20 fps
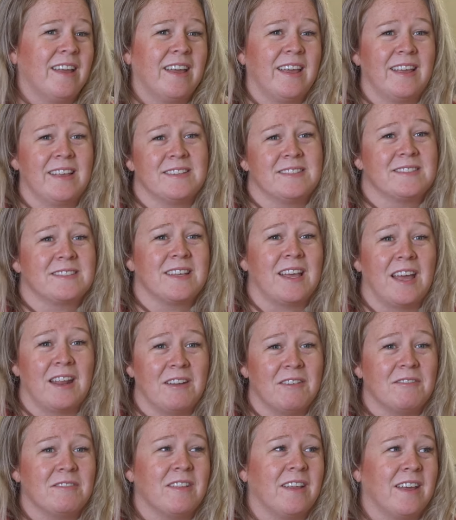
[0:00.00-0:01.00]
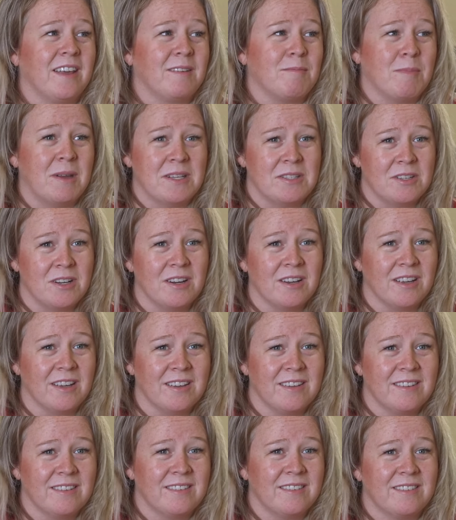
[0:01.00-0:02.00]
it's kind of like my
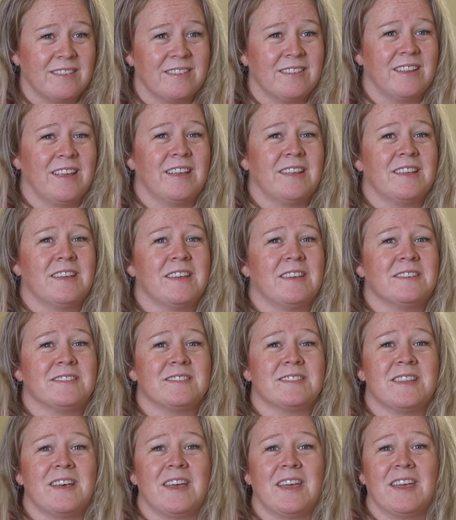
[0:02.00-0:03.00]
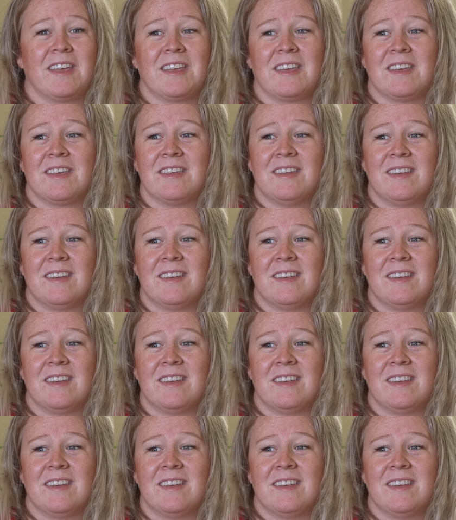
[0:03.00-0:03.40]
Target. It is like,